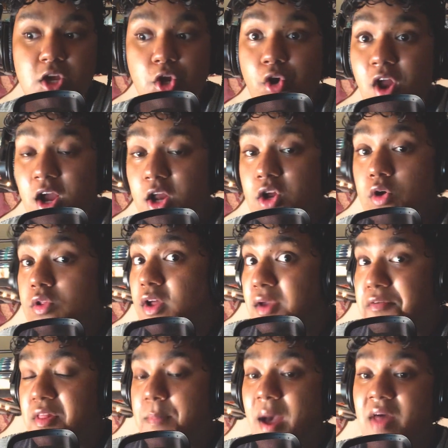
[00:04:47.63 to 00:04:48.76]
You're not going to go looking
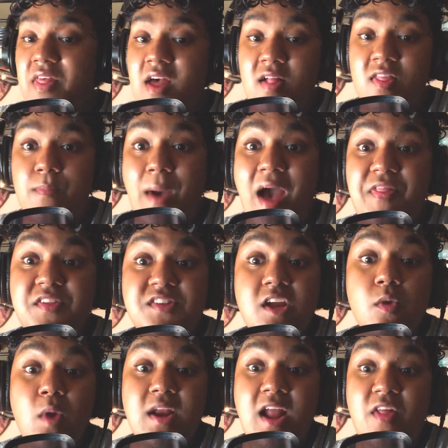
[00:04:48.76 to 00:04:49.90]
for the path. The path is here
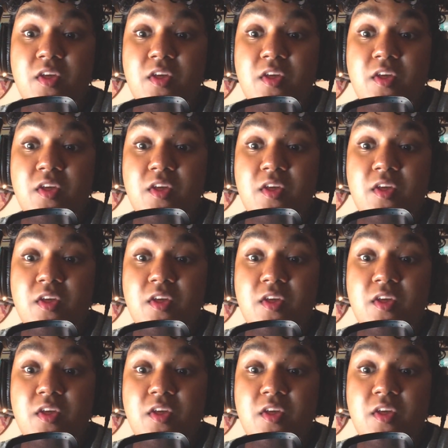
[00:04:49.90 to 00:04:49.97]
right now.